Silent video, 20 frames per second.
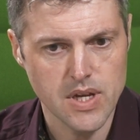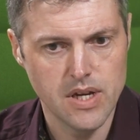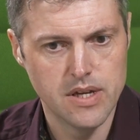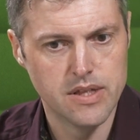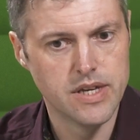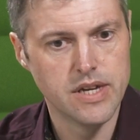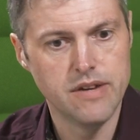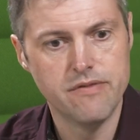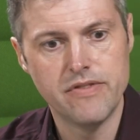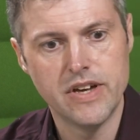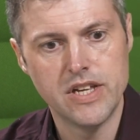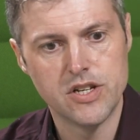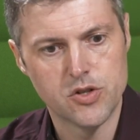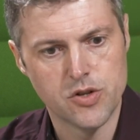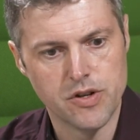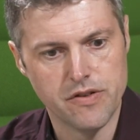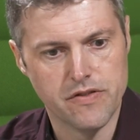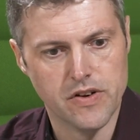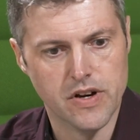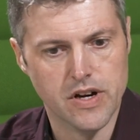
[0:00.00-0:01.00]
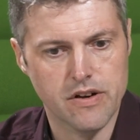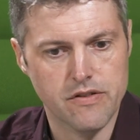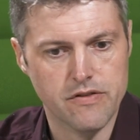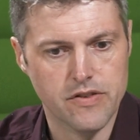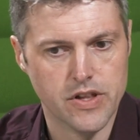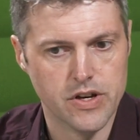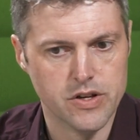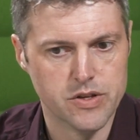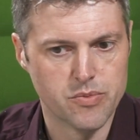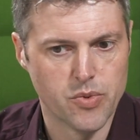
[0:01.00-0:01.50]
The inventory for
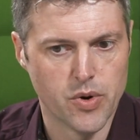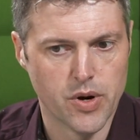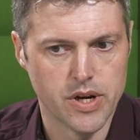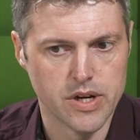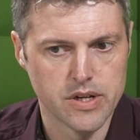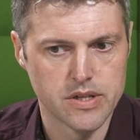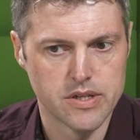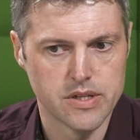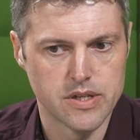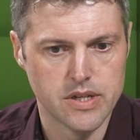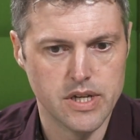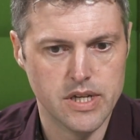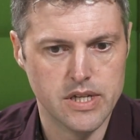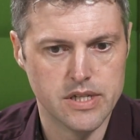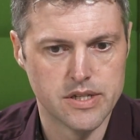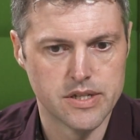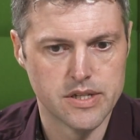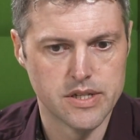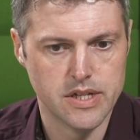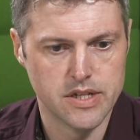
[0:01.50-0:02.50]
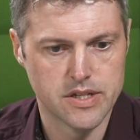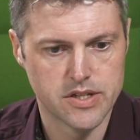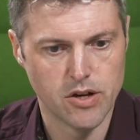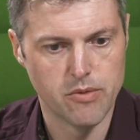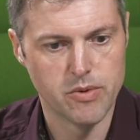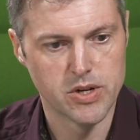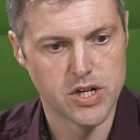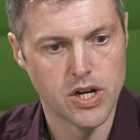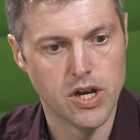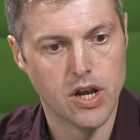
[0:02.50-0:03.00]
those products is so
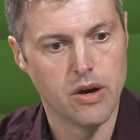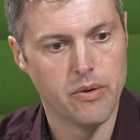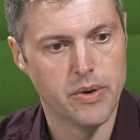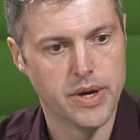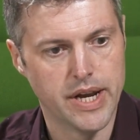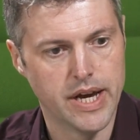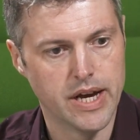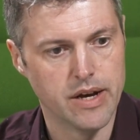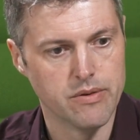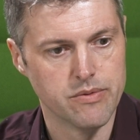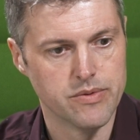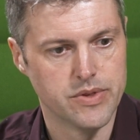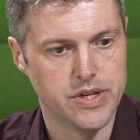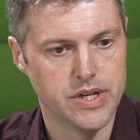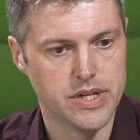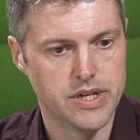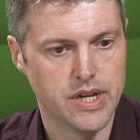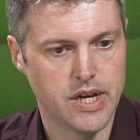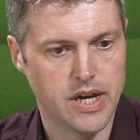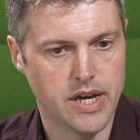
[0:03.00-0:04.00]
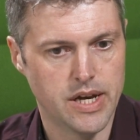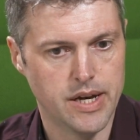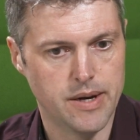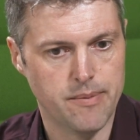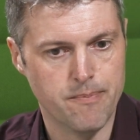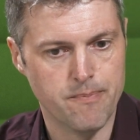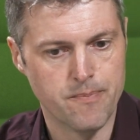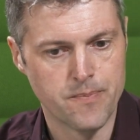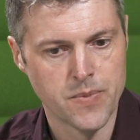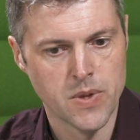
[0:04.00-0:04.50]
much lower now
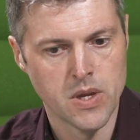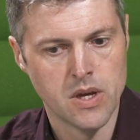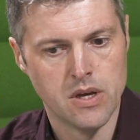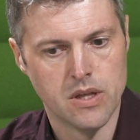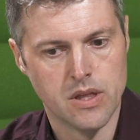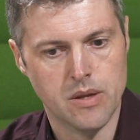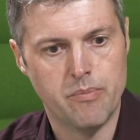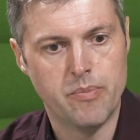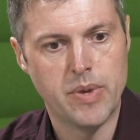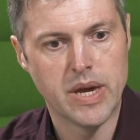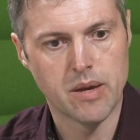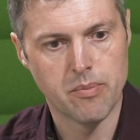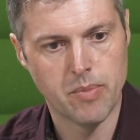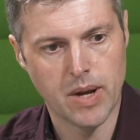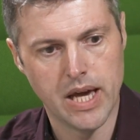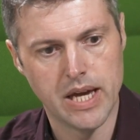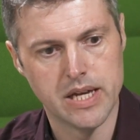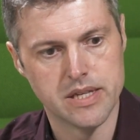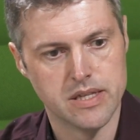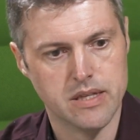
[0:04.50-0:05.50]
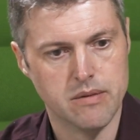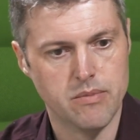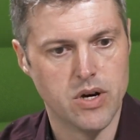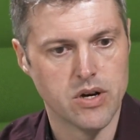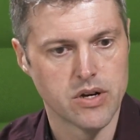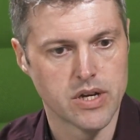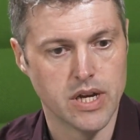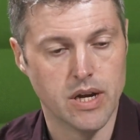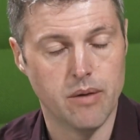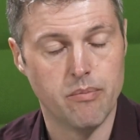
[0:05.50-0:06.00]
that the big players in the
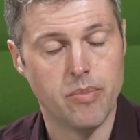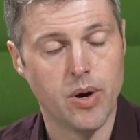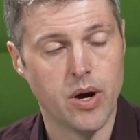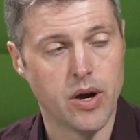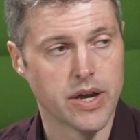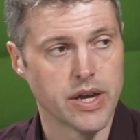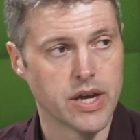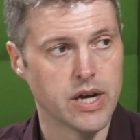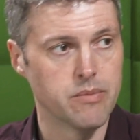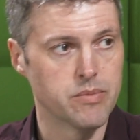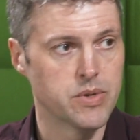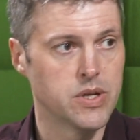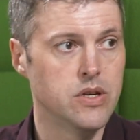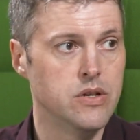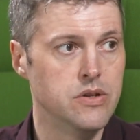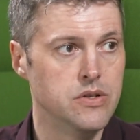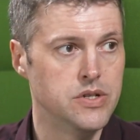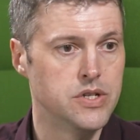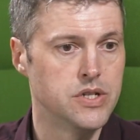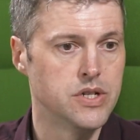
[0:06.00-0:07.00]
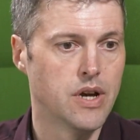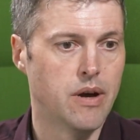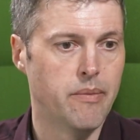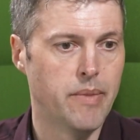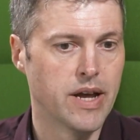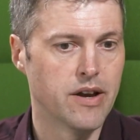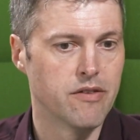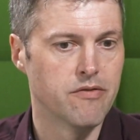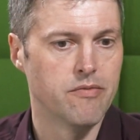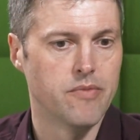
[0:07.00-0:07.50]
market are buying up huge
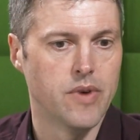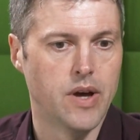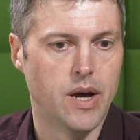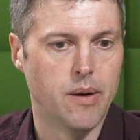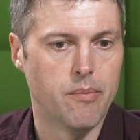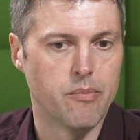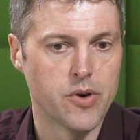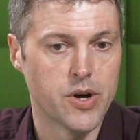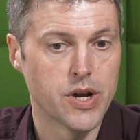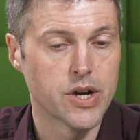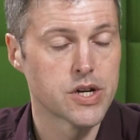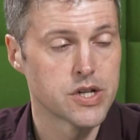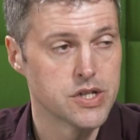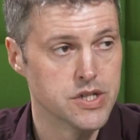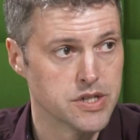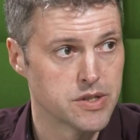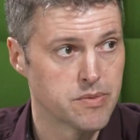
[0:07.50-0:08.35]
amount of production